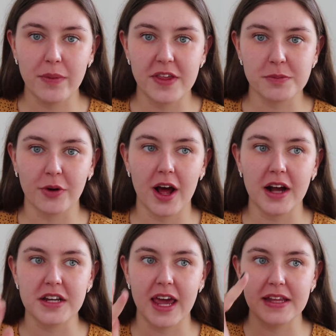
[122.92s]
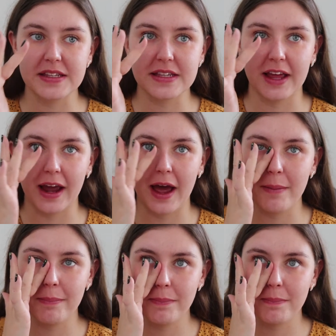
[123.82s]
with this product, it's like
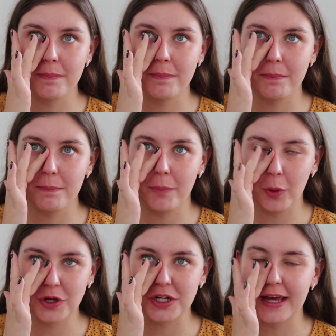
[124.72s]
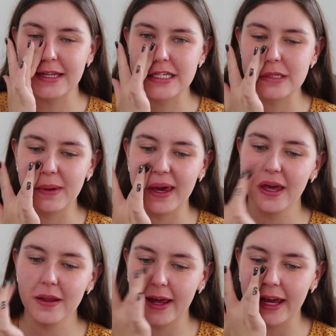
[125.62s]
a push and
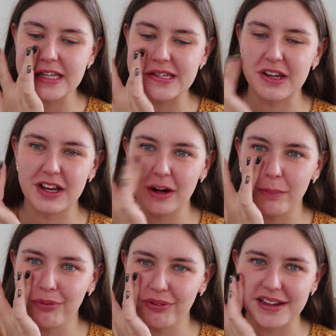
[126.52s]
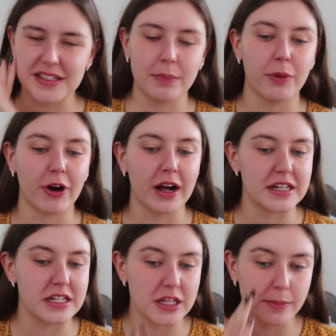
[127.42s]
smear. Like you press the
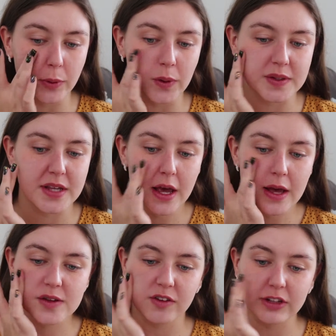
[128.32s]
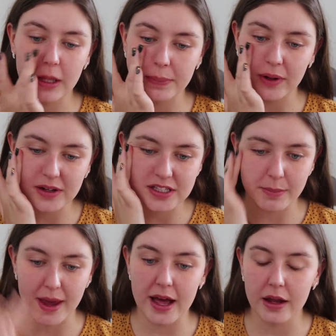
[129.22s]
product into the pores, so it really blocks
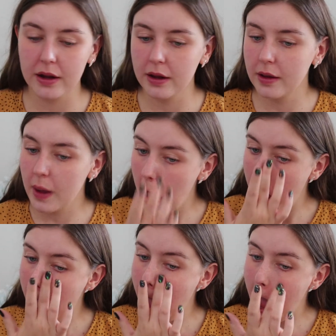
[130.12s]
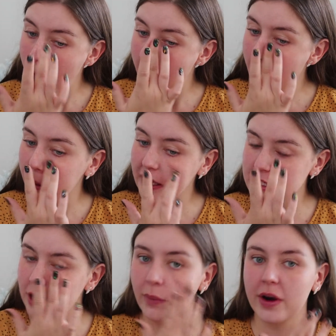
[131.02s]
them out.
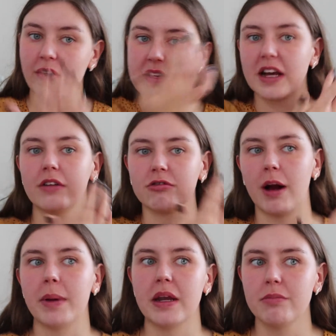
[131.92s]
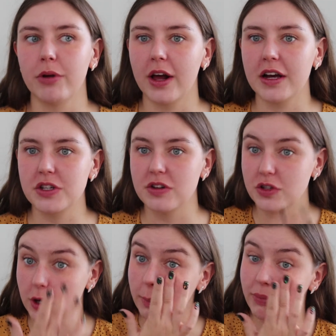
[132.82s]
It's not one of those like rub-in products. You
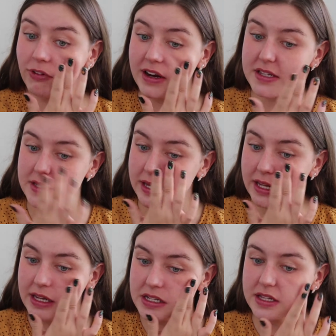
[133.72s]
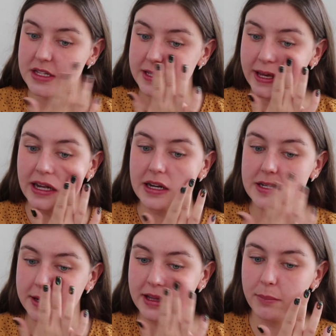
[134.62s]
just got to press it into the skin
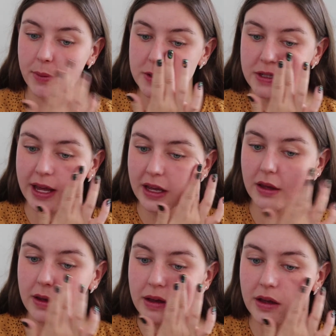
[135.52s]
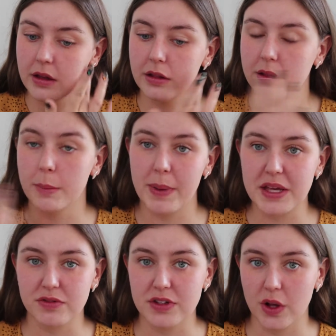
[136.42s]
to get the most, like, the
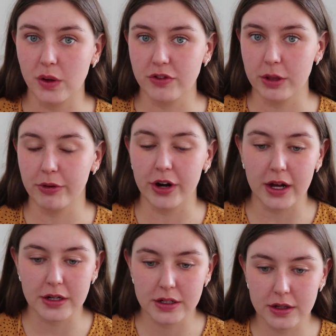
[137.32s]
best result for the product.